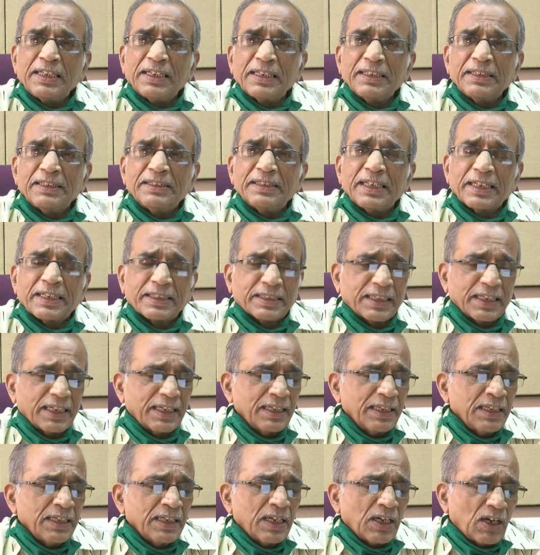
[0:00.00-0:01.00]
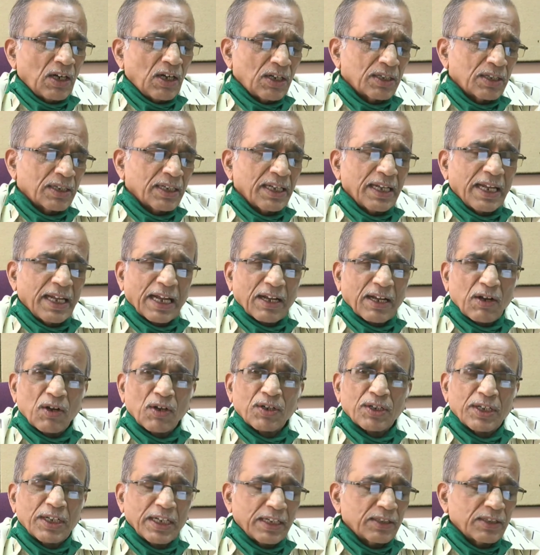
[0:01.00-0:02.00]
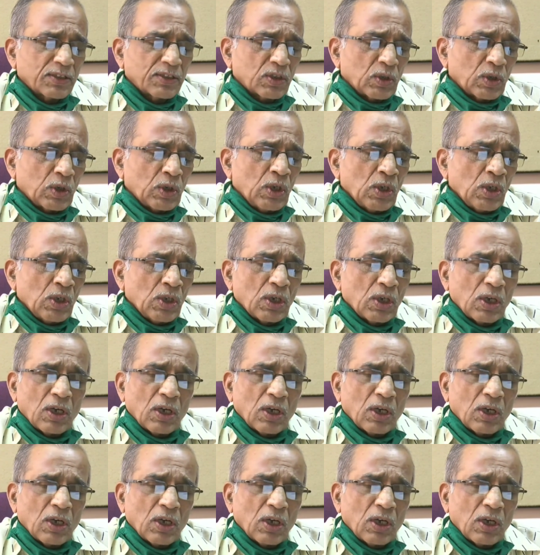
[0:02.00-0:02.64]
rejected, or according to